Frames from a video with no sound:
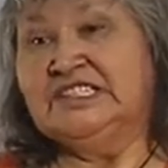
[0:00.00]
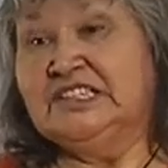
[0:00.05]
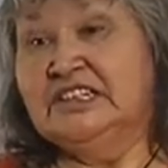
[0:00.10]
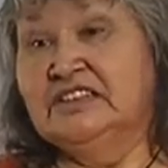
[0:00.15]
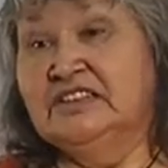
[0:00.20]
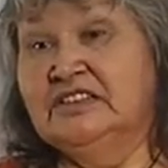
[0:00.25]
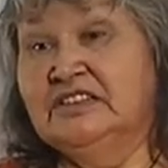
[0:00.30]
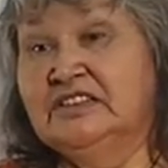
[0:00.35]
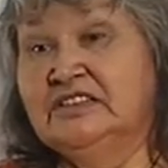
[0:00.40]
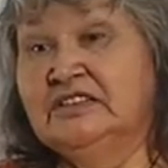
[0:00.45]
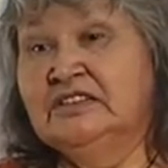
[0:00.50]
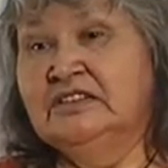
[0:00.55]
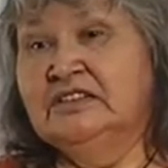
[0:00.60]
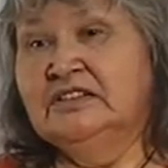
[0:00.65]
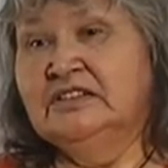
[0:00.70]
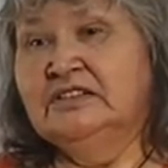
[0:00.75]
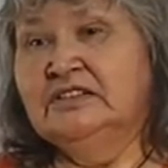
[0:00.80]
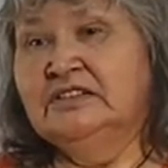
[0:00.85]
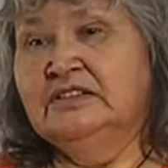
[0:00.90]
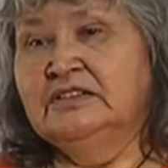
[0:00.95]
Ideas
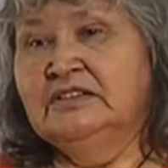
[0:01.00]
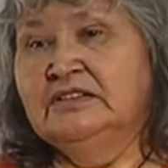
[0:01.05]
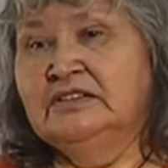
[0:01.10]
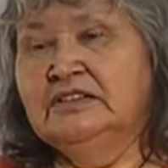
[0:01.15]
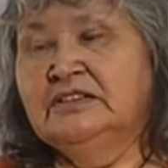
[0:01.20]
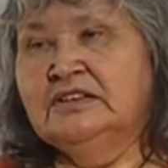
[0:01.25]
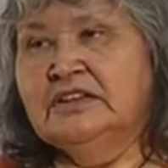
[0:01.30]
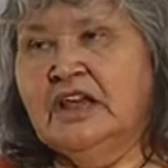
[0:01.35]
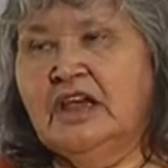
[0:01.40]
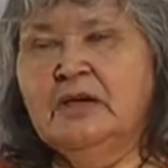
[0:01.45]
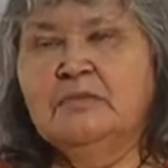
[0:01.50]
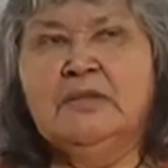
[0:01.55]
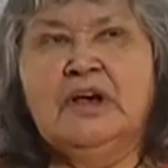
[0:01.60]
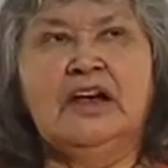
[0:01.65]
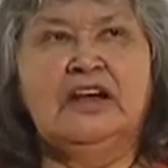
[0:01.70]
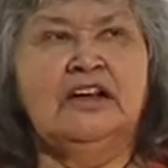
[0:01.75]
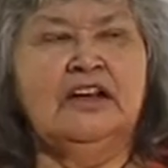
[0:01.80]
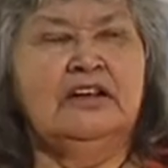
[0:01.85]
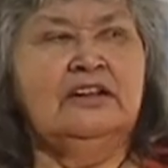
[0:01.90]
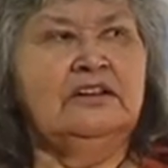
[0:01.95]
or
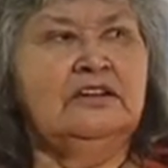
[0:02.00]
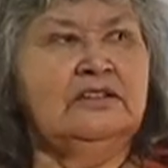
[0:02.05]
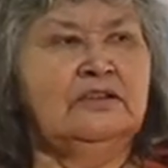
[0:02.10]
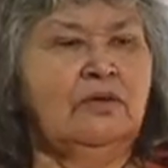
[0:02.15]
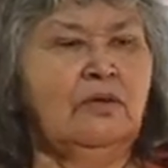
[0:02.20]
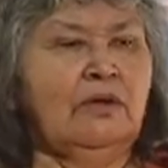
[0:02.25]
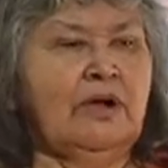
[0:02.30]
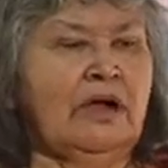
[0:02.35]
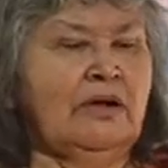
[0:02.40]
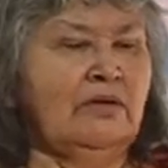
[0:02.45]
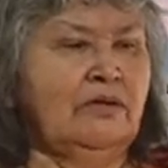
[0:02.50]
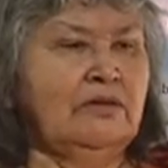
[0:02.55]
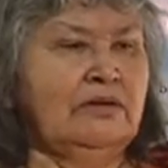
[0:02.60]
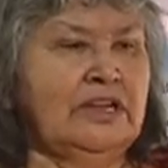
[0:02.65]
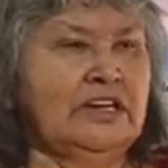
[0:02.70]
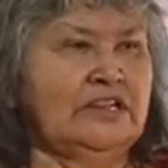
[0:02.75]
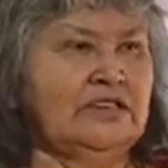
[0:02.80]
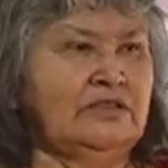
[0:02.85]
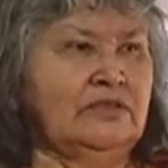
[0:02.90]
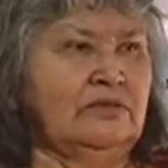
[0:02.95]
strategies are shared through the
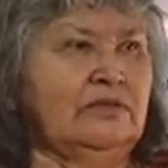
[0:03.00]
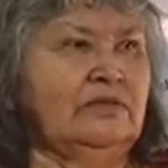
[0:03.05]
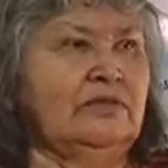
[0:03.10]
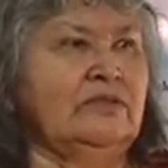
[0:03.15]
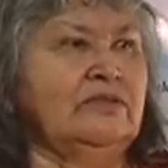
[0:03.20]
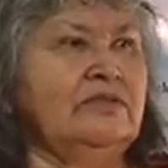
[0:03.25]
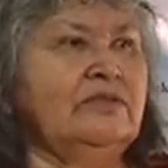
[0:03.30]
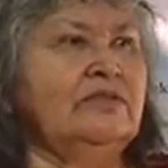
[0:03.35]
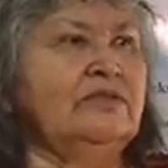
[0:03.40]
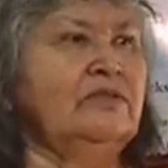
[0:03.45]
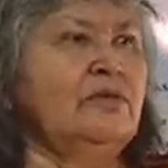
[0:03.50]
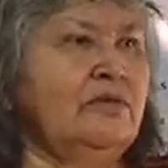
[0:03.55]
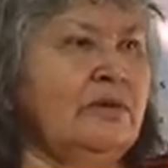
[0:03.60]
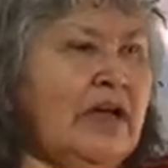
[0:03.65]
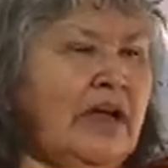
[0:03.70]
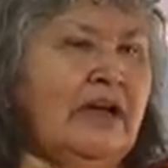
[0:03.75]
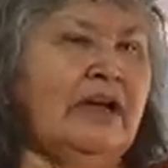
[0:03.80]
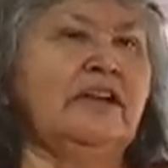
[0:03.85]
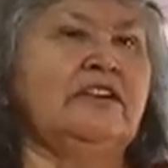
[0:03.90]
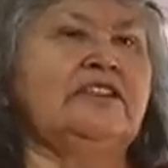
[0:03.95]
news or
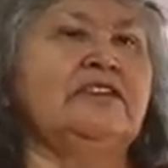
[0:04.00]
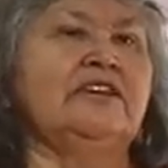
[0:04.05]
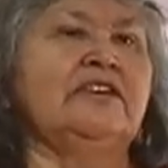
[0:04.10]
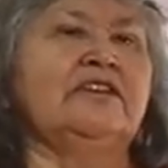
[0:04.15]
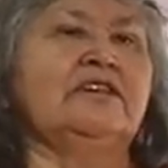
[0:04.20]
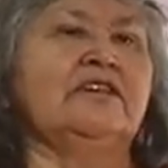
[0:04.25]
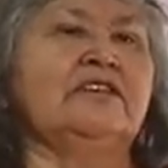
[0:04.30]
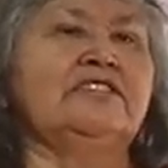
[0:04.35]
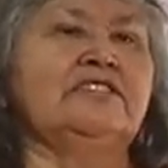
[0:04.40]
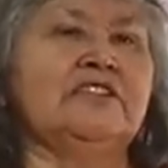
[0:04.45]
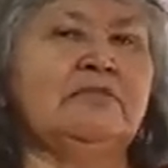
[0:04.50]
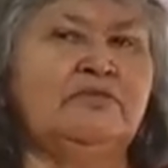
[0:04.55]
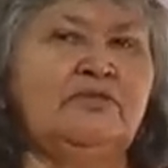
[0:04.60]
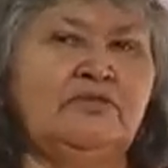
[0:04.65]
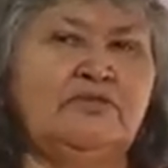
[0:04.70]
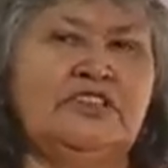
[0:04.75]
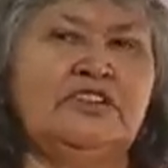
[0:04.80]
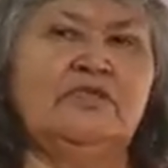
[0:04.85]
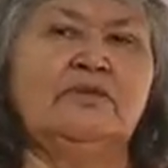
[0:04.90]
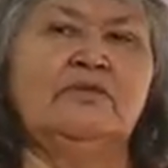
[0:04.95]
on the radio to
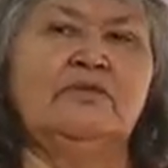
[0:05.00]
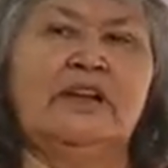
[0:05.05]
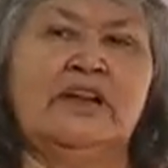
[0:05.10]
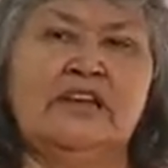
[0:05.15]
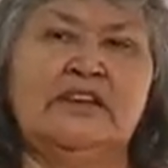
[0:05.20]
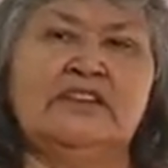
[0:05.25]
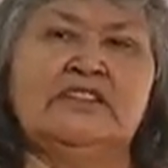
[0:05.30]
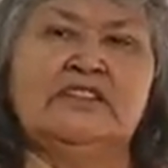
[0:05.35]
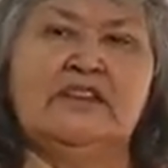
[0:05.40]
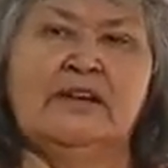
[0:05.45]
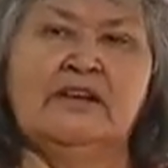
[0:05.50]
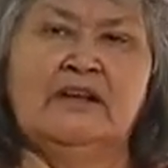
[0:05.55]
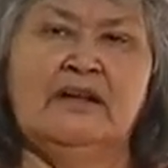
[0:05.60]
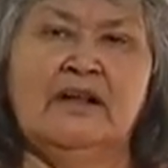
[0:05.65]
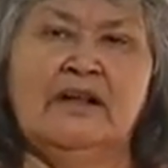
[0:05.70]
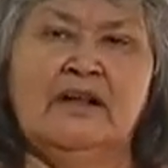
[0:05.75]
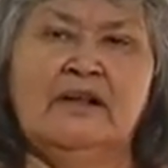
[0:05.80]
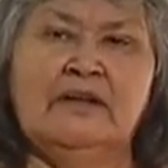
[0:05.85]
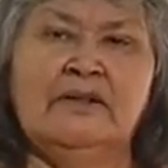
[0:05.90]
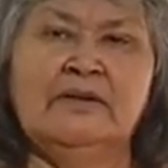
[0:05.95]
help us protect
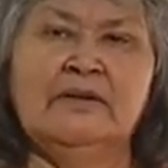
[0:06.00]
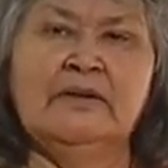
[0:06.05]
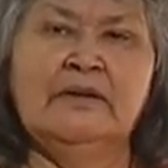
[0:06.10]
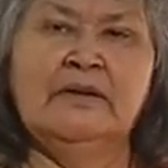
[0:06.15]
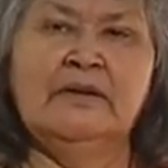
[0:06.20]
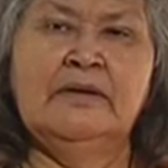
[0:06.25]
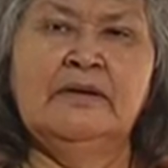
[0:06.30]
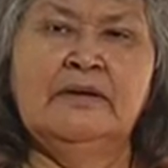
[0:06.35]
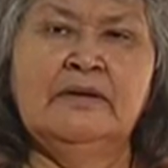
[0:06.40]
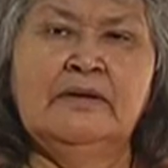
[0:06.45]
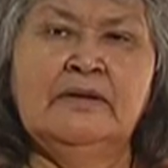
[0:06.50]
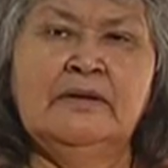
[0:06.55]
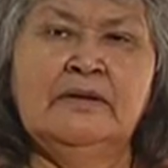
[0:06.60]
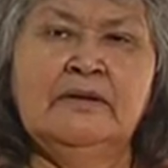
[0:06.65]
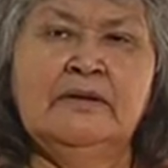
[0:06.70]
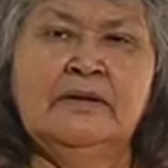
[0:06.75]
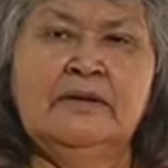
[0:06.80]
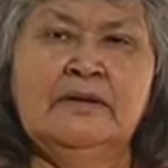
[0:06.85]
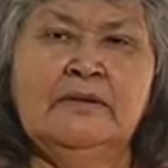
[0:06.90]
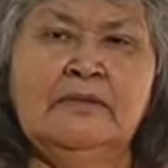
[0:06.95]
people.
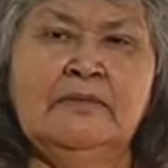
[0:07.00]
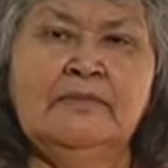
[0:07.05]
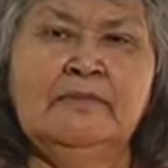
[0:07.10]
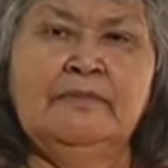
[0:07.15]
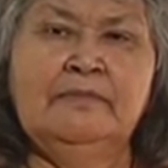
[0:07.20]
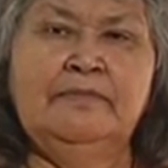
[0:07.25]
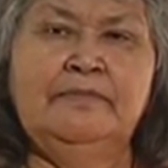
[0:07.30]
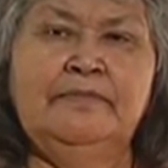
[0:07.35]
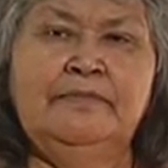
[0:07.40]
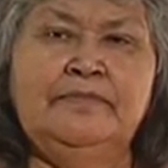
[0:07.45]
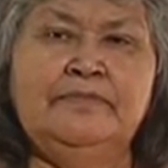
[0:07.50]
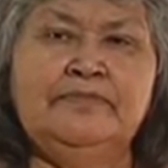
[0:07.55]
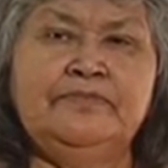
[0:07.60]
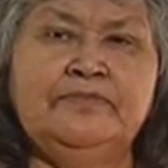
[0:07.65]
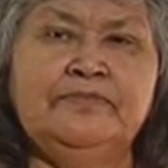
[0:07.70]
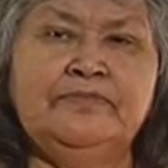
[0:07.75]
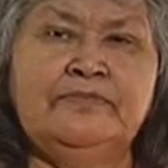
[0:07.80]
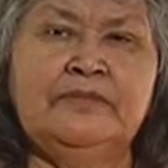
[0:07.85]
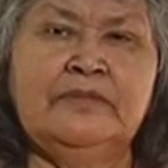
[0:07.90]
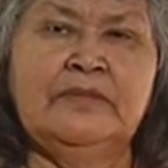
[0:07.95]
But even so,
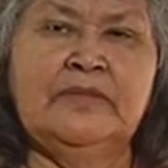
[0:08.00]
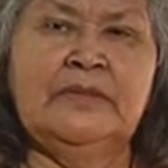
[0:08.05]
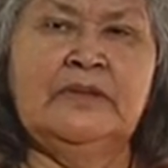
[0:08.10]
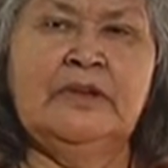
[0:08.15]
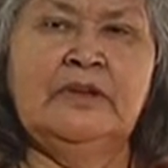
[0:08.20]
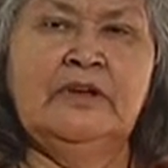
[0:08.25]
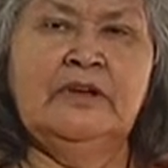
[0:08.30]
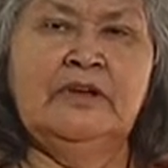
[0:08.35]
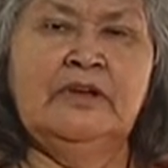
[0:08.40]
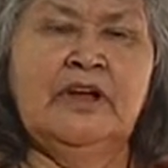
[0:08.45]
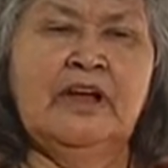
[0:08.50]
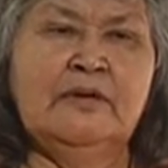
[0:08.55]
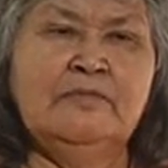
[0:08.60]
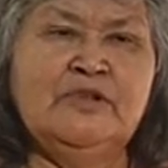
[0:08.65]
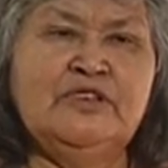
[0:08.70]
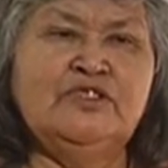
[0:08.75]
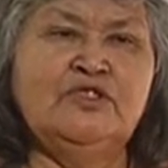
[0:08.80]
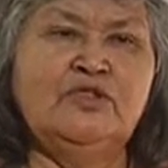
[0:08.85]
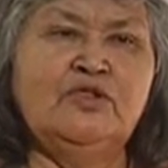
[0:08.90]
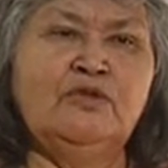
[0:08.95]
events can
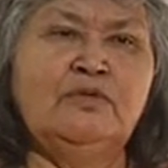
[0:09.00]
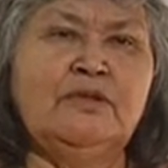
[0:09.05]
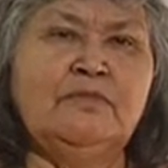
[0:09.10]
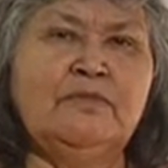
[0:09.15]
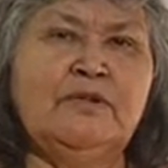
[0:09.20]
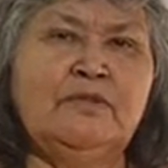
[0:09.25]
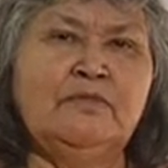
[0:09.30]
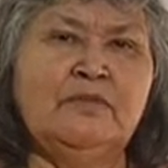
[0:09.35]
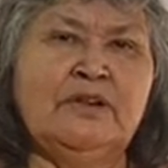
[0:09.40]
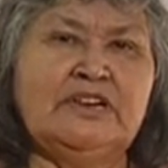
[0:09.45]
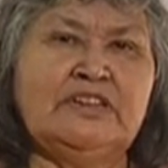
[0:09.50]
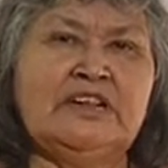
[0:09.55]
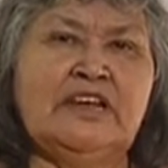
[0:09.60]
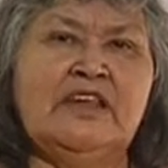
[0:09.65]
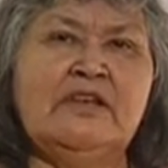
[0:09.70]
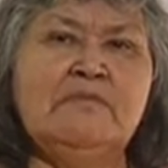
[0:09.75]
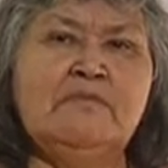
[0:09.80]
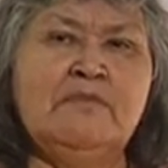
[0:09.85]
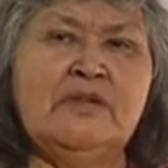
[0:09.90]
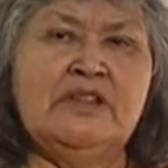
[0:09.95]
arise so suddenly
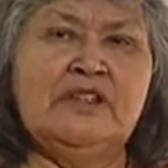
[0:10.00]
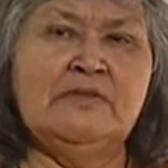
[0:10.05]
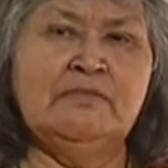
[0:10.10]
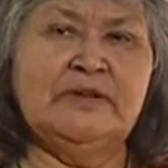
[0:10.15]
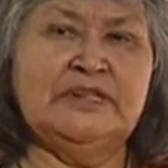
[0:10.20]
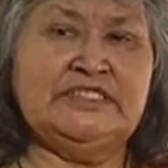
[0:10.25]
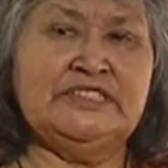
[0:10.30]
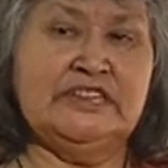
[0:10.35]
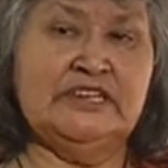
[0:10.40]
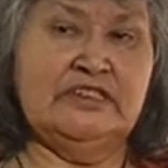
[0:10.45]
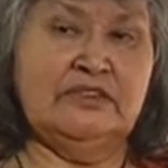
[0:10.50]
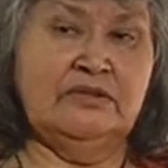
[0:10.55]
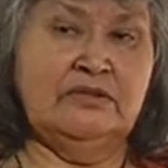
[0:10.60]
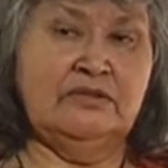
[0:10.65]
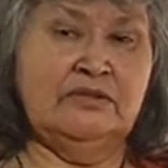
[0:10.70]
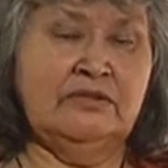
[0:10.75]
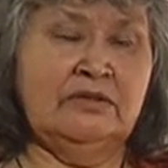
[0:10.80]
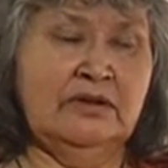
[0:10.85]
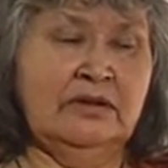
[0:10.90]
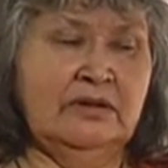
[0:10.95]
that we aren't
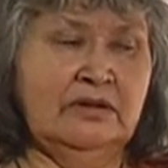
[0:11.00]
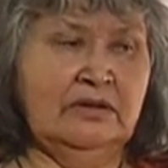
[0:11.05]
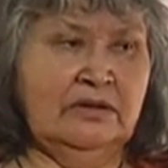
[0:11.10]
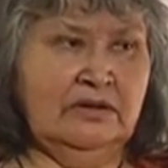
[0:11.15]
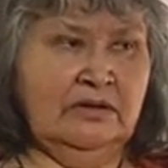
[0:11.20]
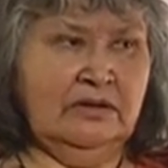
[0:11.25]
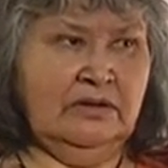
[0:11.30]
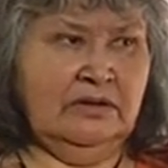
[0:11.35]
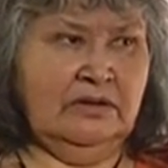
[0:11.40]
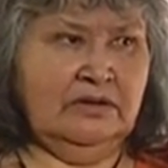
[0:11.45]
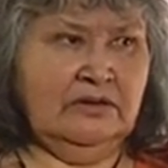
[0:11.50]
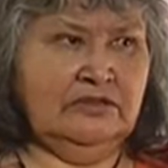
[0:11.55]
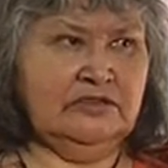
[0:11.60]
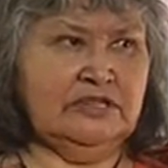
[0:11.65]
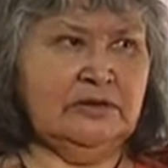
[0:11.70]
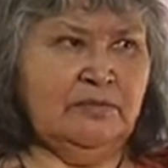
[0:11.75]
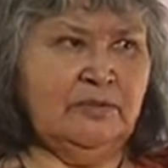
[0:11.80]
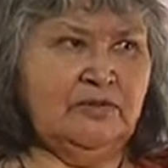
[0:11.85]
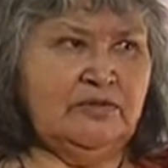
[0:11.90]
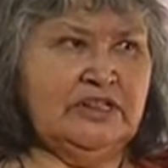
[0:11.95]
able to protect them,
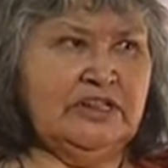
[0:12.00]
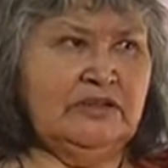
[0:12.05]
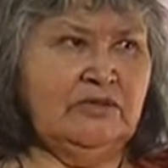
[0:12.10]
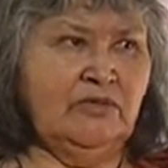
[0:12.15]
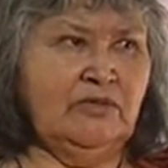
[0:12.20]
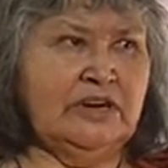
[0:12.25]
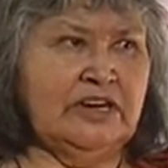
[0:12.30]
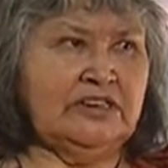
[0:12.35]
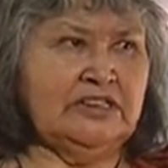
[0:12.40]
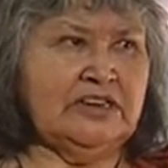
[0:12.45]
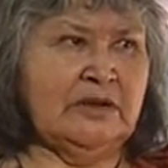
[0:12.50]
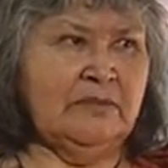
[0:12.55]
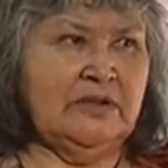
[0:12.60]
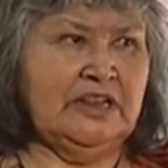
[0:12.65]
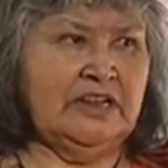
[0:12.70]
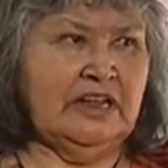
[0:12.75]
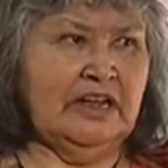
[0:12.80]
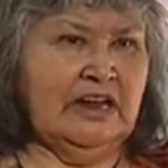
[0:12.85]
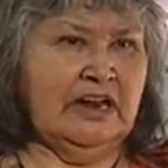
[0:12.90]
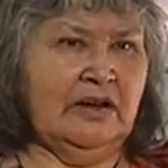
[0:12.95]
even
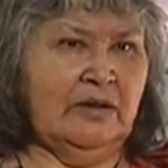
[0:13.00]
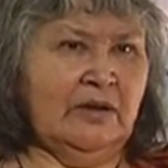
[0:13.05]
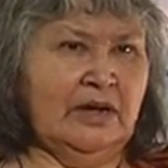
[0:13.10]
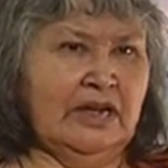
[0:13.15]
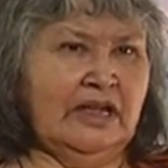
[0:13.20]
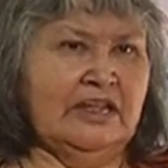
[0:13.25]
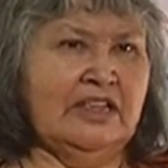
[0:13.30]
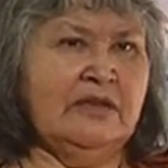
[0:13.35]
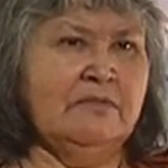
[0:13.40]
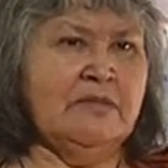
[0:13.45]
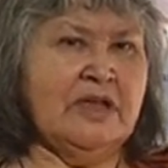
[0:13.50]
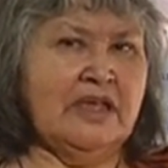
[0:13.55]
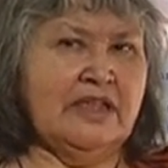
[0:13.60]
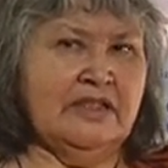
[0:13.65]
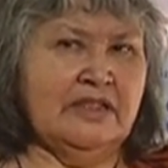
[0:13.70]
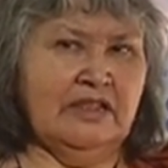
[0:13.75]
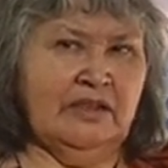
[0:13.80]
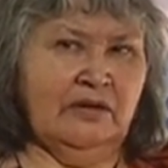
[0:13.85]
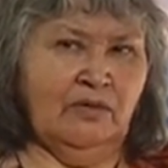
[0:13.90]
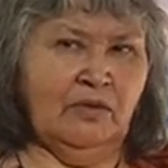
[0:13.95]
though these ideas
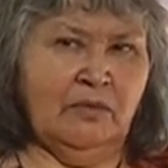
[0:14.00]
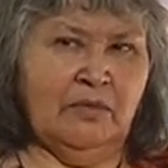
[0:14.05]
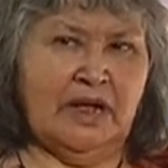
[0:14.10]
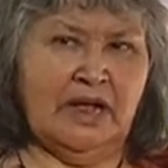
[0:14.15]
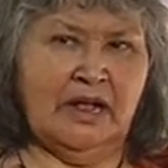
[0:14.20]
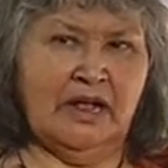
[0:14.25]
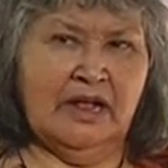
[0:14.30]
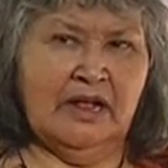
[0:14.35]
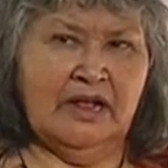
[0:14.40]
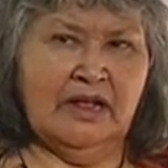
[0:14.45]
were shared.